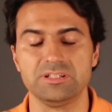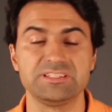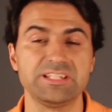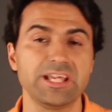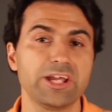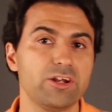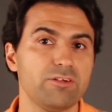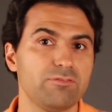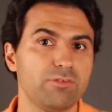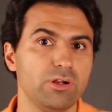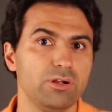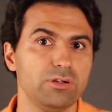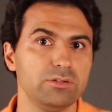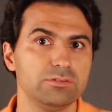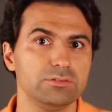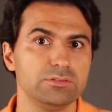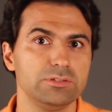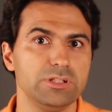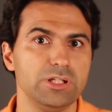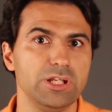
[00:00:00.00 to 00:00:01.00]
Second of all,
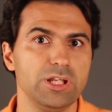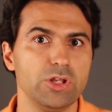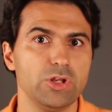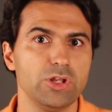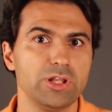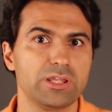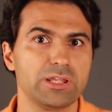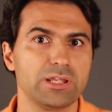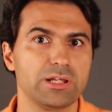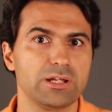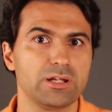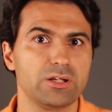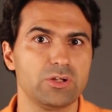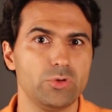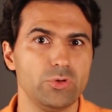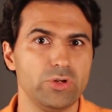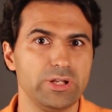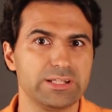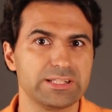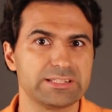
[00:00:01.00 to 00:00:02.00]
you need to
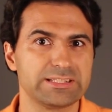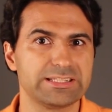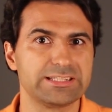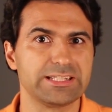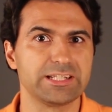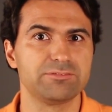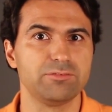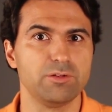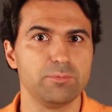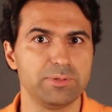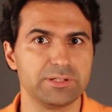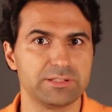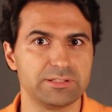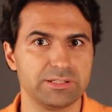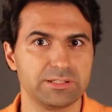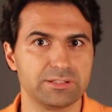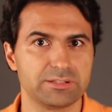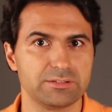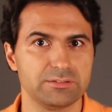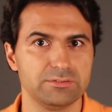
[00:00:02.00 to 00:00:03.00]
create a successful
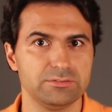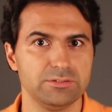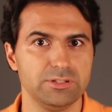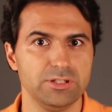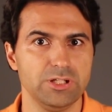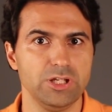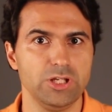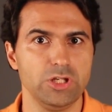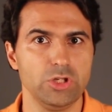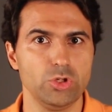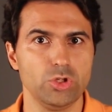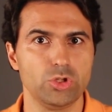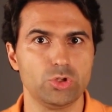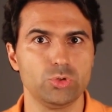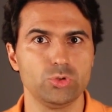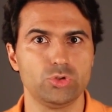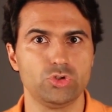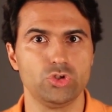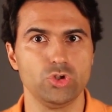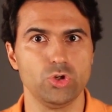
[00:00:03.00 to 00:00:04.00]
business. You
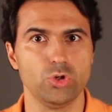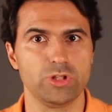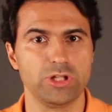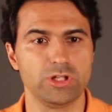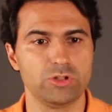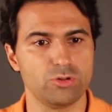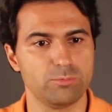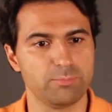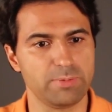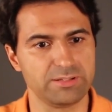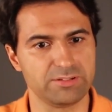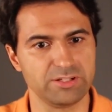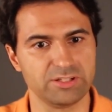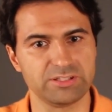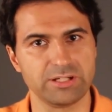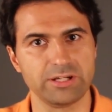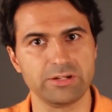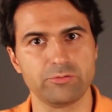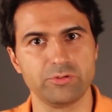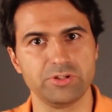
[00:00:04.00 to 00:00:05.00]
need to show that your
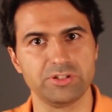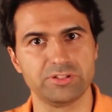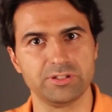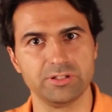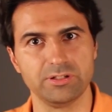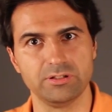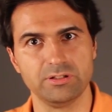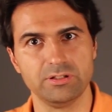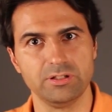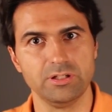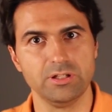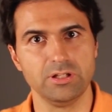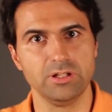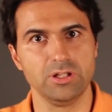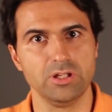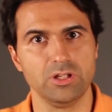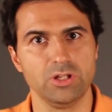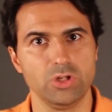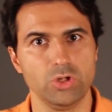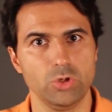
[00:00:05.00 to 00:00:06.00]
metrics are increasing.
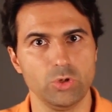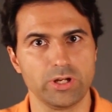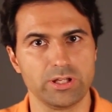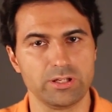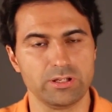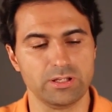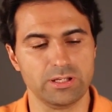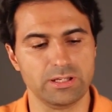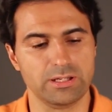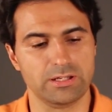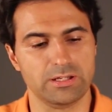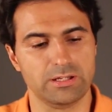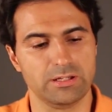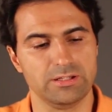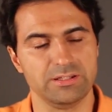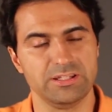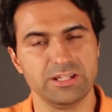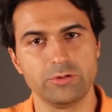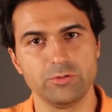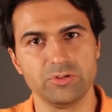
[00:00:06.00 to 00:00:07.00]
You
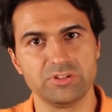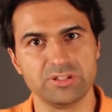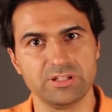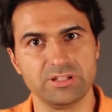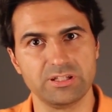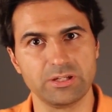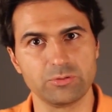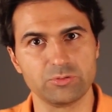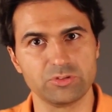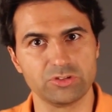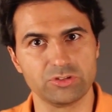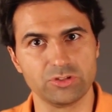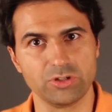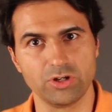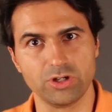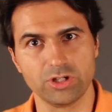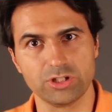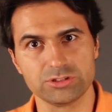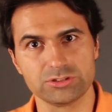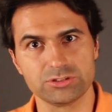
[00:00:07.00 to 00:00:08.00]
are decreasing the
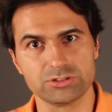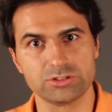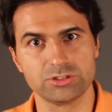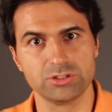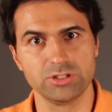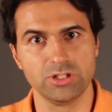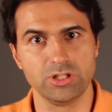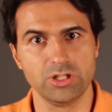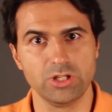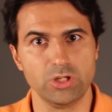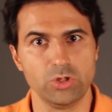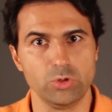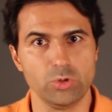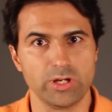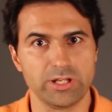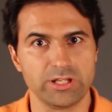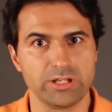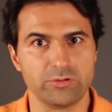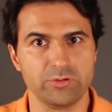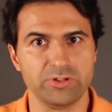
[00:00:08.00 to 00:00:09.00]
acquisition costs,
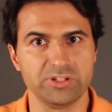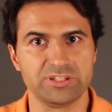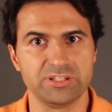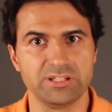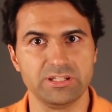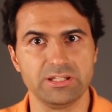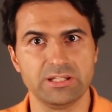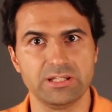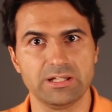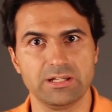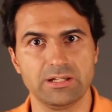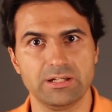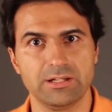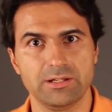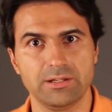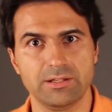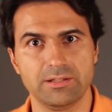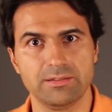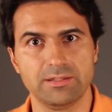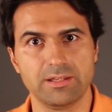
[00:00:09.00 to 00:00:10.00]
you are increasing
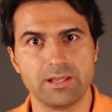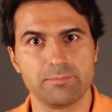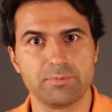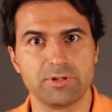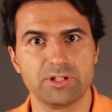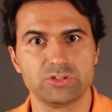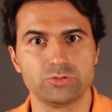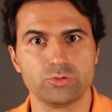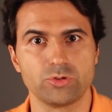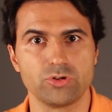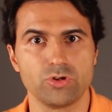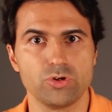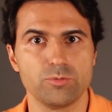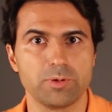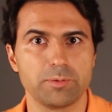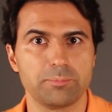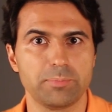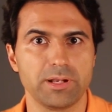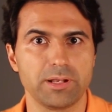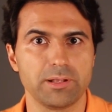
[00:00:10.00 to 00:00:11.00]
the average
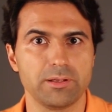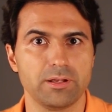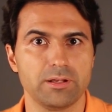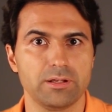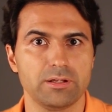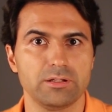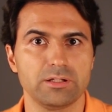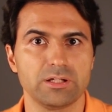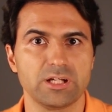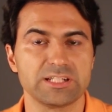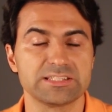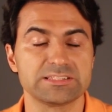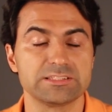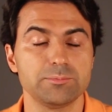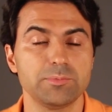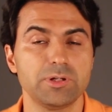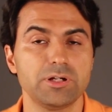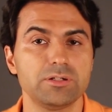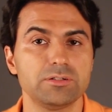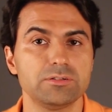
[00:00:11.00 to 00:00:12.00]
turnover per
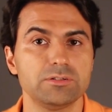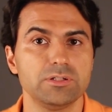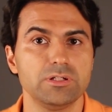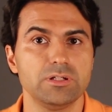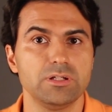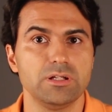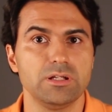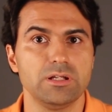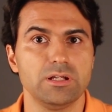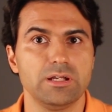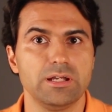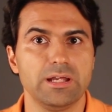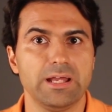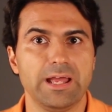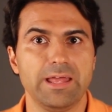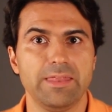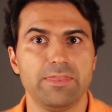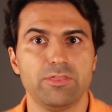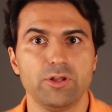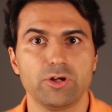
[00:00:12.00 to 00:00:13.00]
customer,
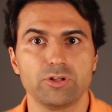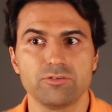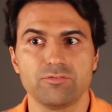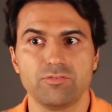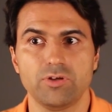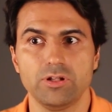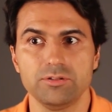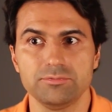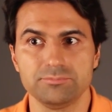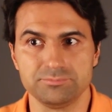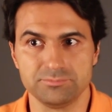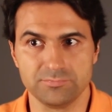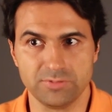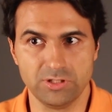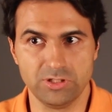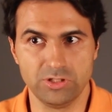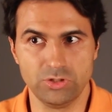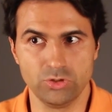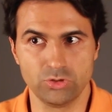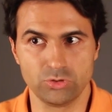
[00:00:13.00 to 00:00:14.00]
and third of all,
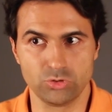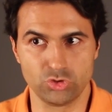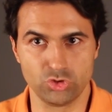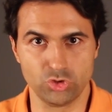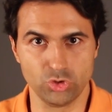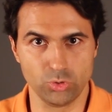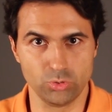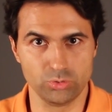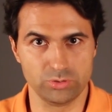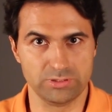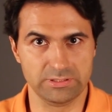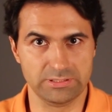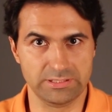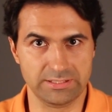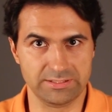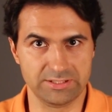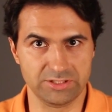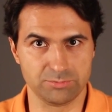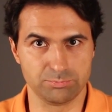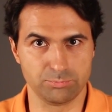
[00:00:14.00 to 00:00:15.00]
you need to show
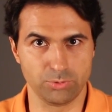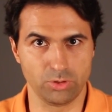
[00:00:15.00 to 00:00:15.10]
that this